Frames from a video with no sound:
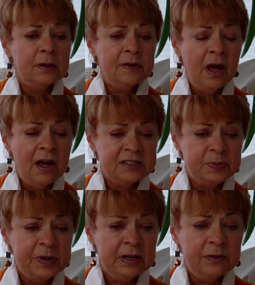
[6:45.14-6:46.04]
the
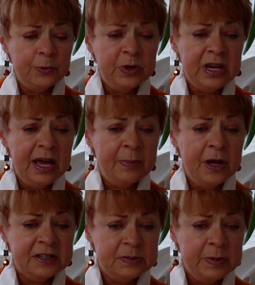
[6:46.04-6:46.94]
hospital, the rehab
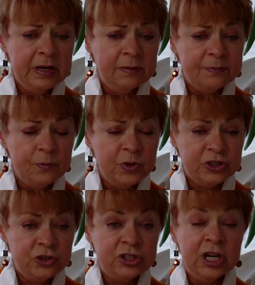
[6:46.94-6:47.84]
hospital,
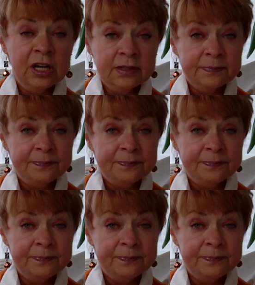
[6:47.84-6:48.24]
Richard Young,